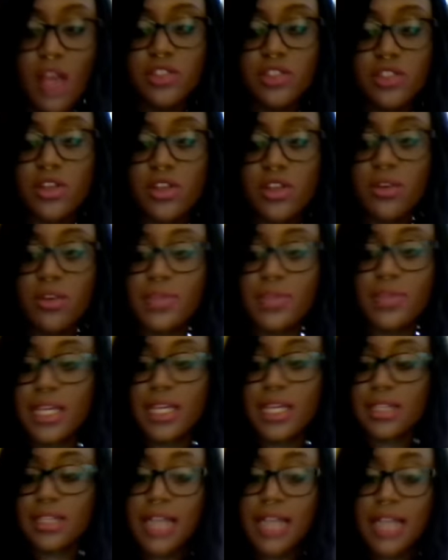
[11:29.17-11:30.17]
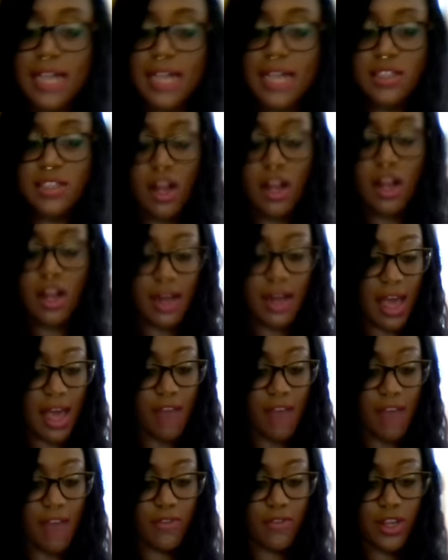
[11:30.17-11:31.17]
So the last card I
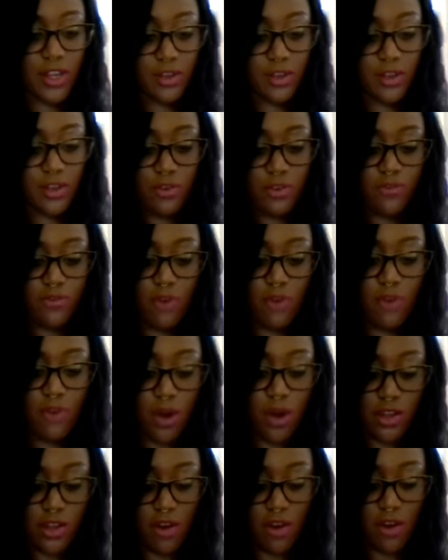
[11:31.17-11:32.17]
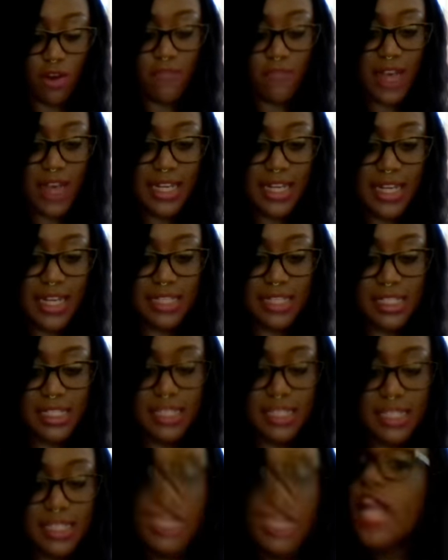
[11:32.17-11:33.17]
have for you for your
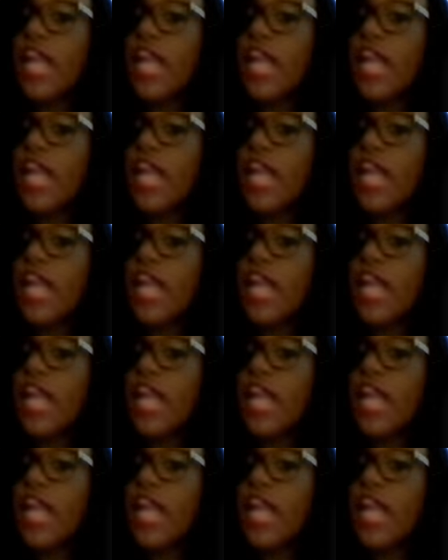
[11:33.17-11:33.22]
finances,